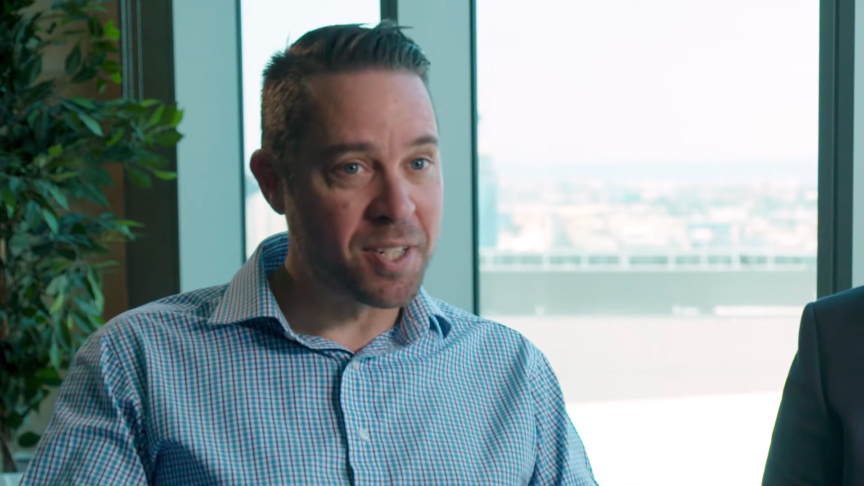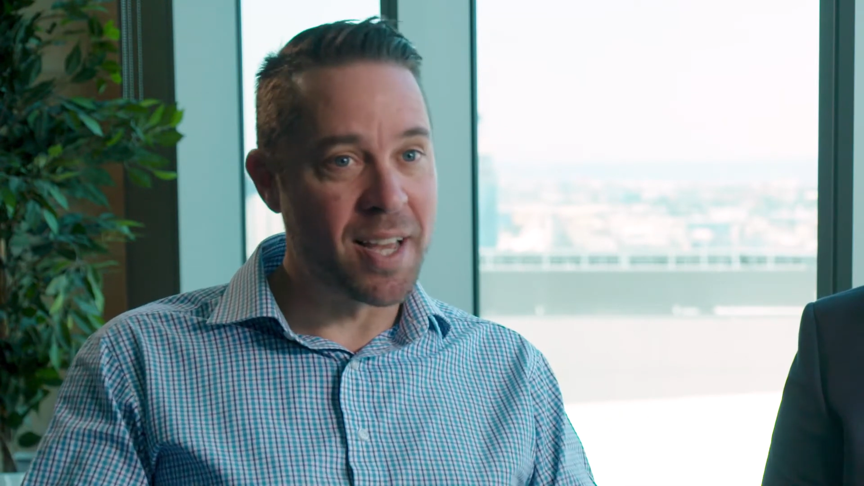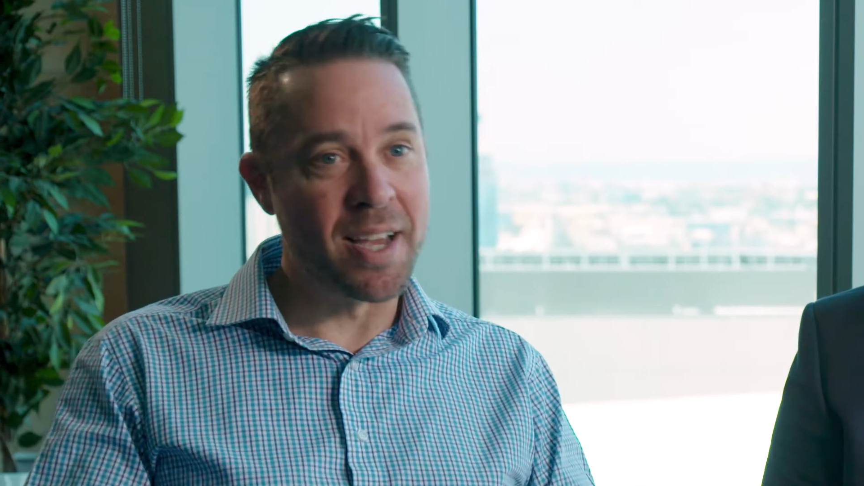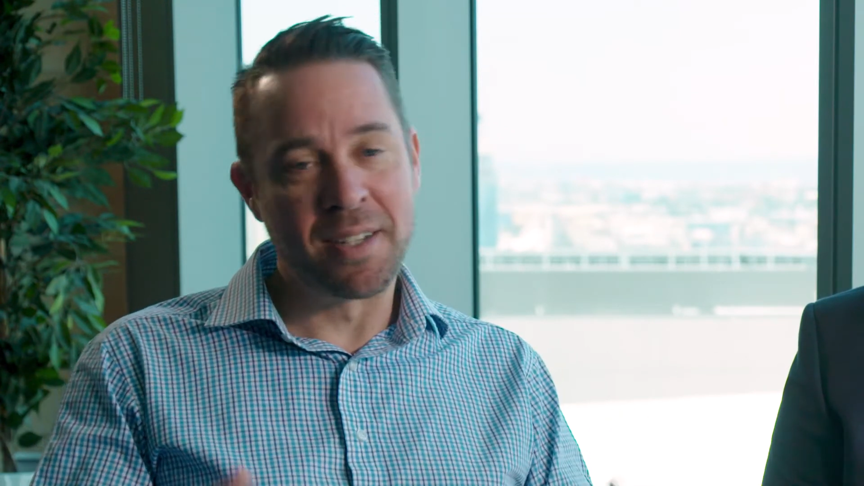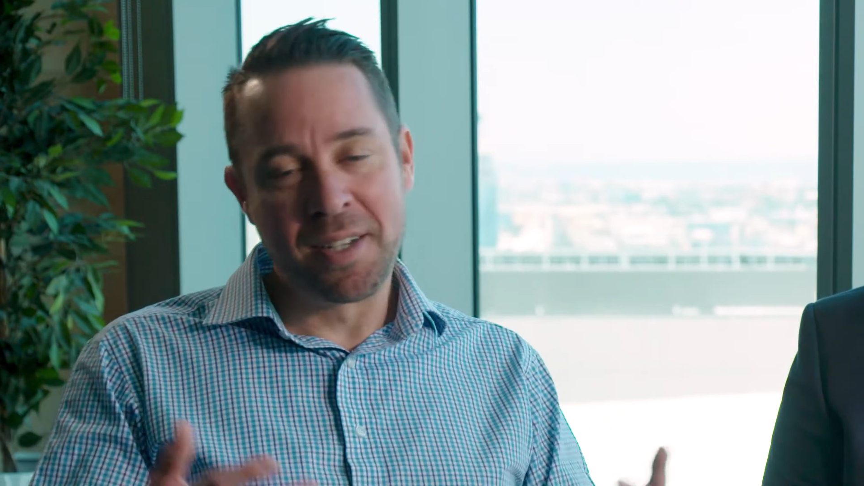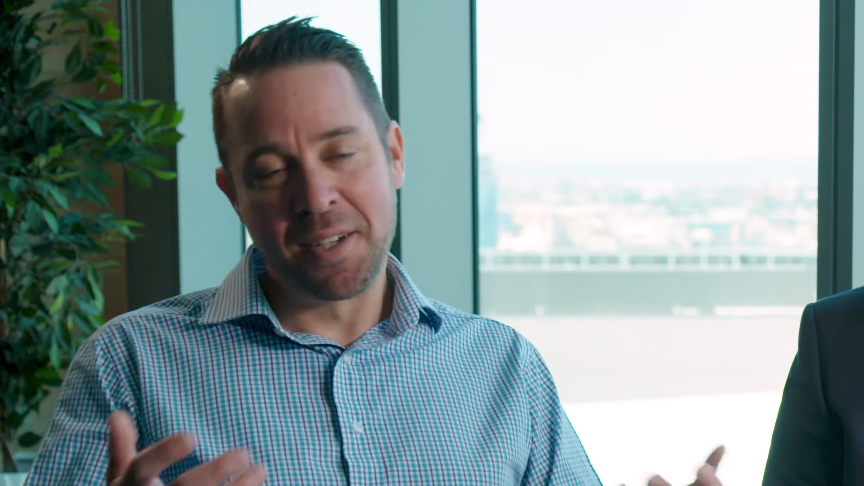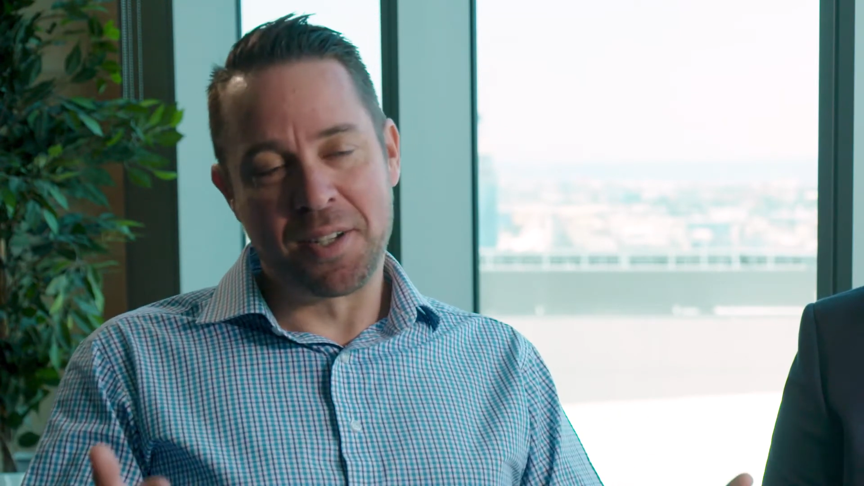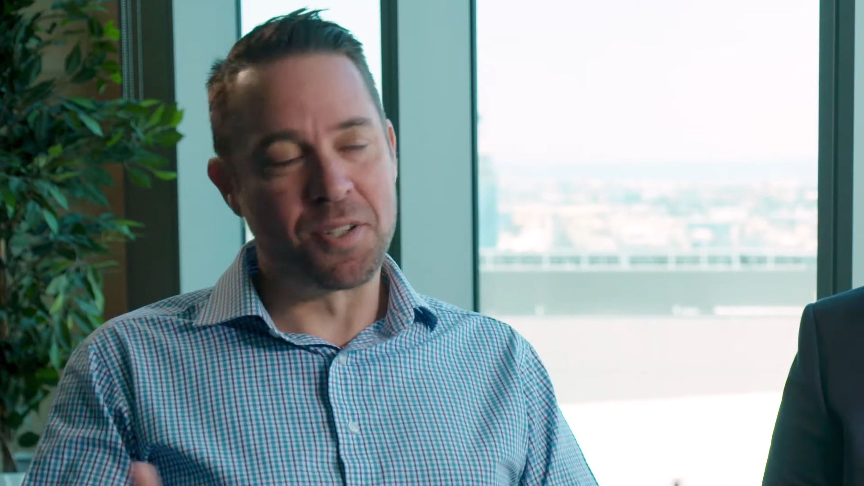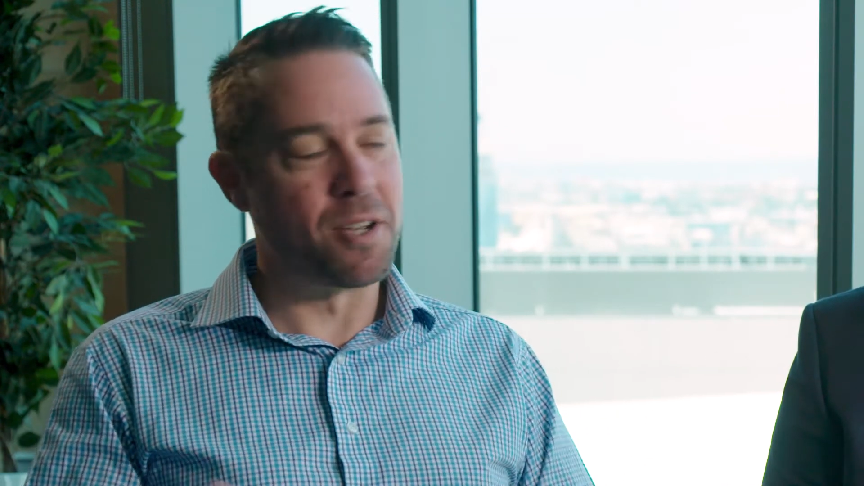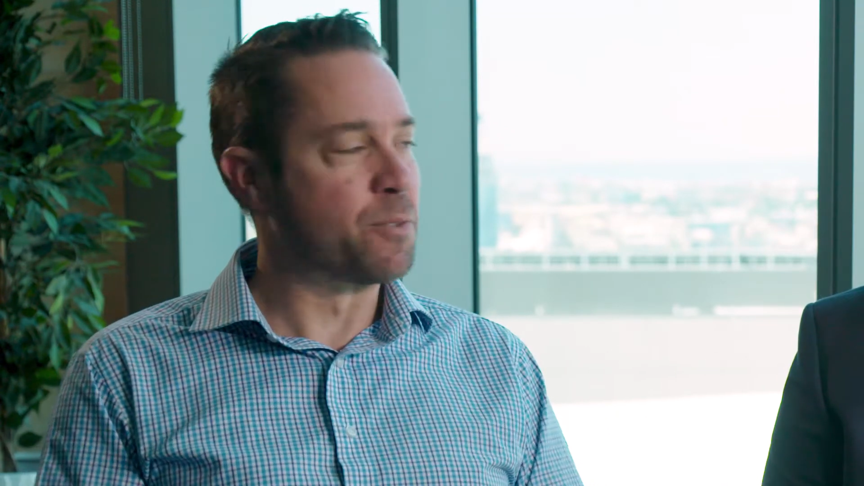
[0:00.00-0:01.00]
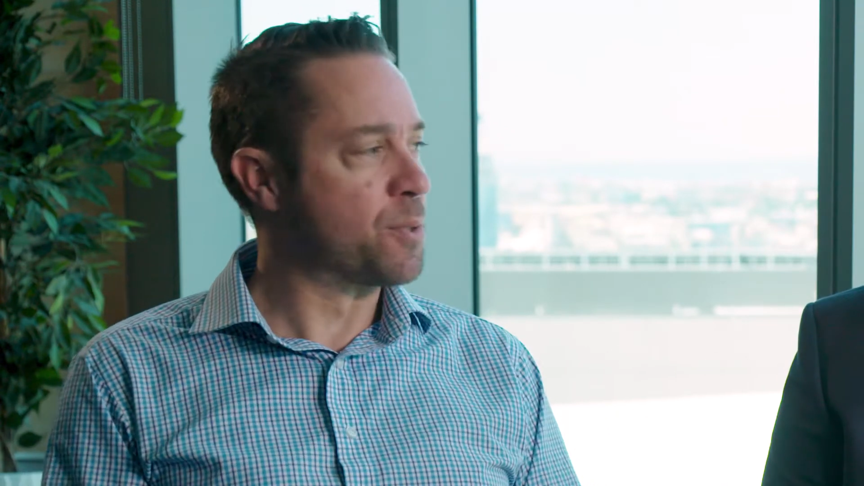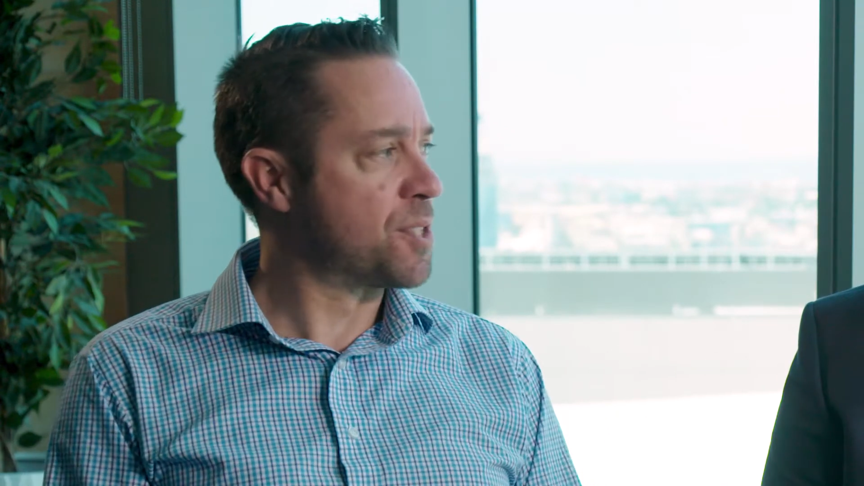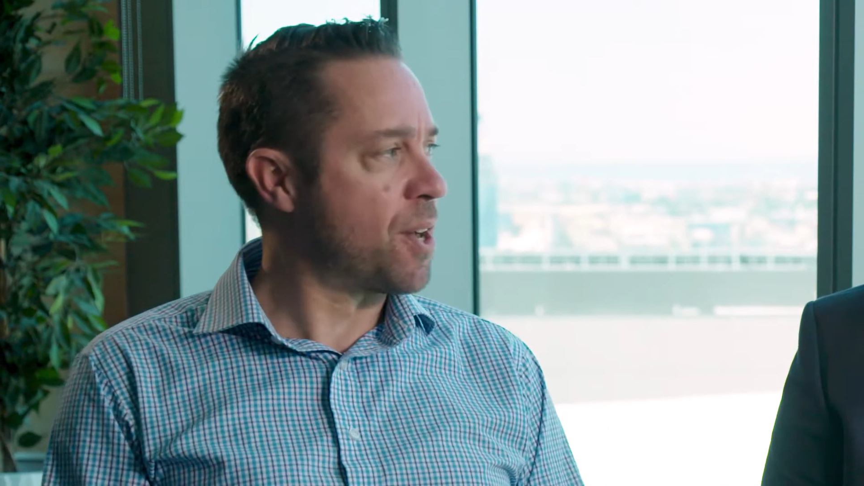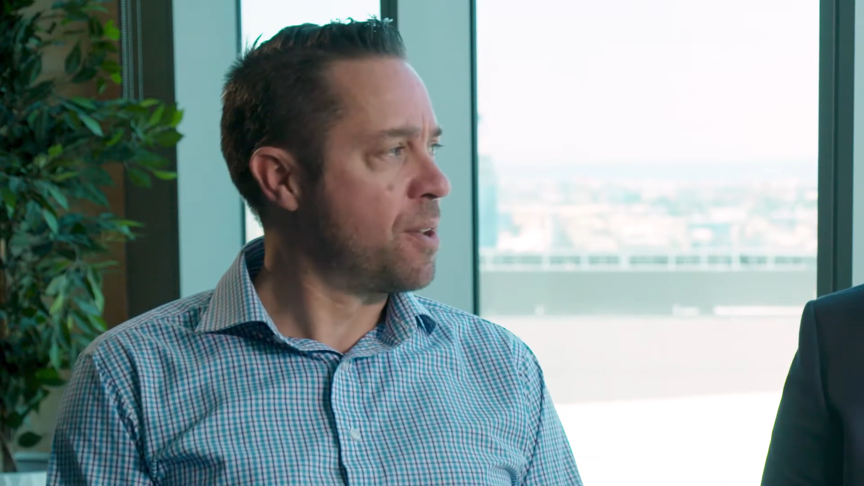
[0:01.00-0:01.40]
layer and so forth. So